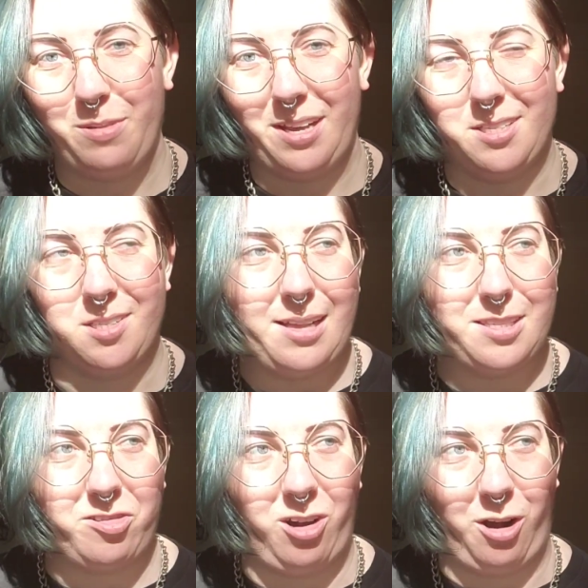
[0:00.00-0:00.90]
because I had
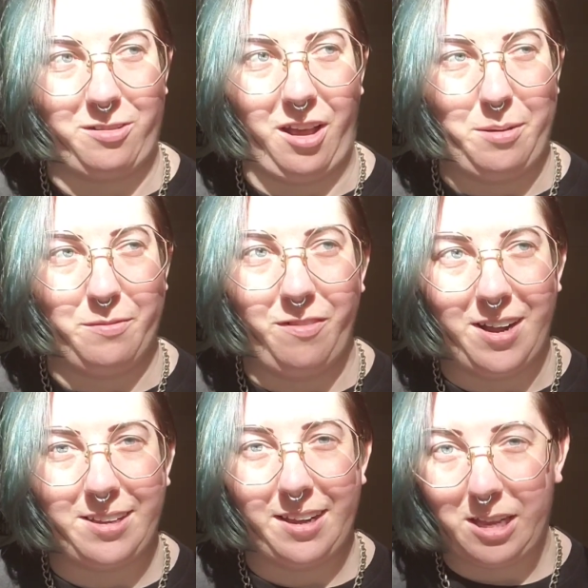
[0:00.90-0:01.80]
such a hard time
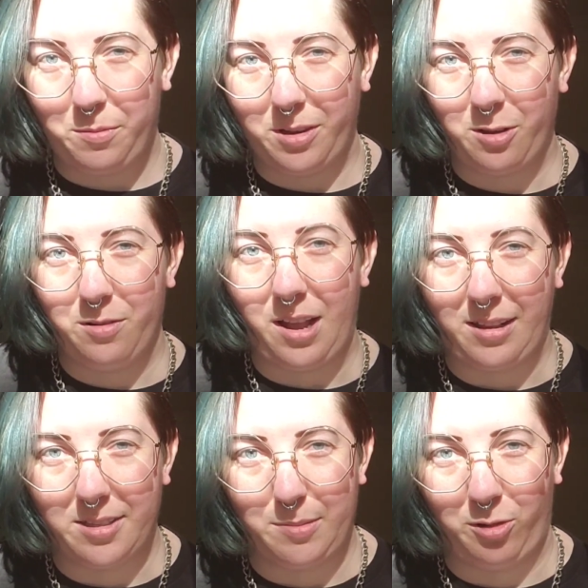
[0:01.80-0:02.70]
finding anyone who had
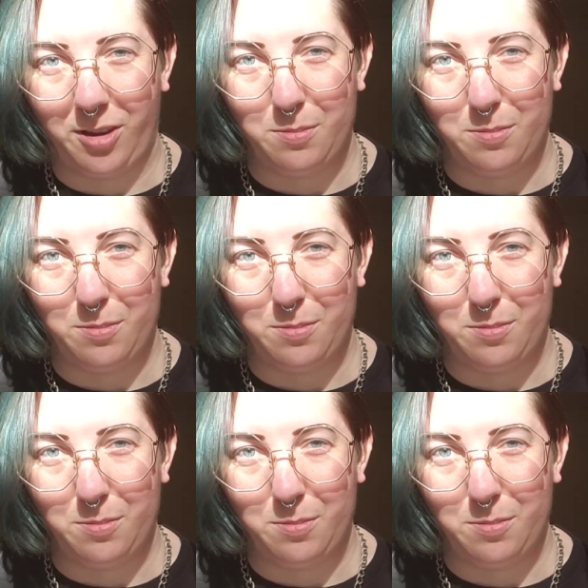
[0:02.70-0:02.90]
had a similar